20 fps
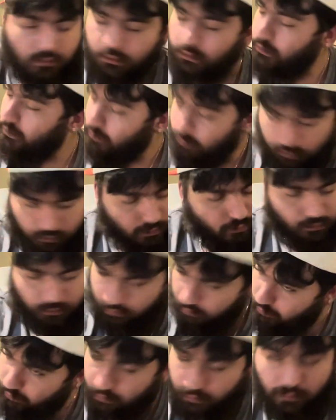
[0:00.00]
Got some money,
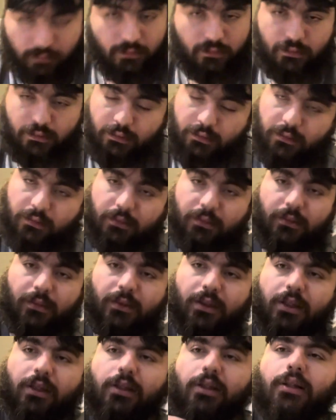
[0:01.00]
little nigga, I'm
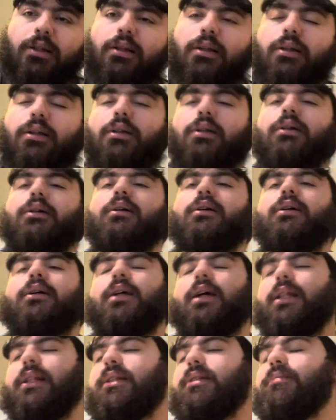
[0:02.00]
lit.
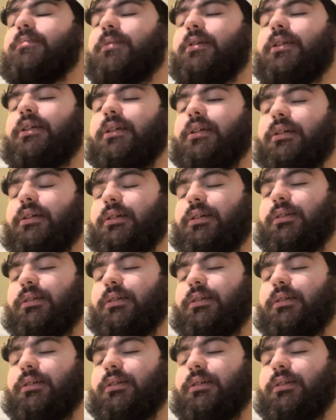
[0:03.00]
Got this money.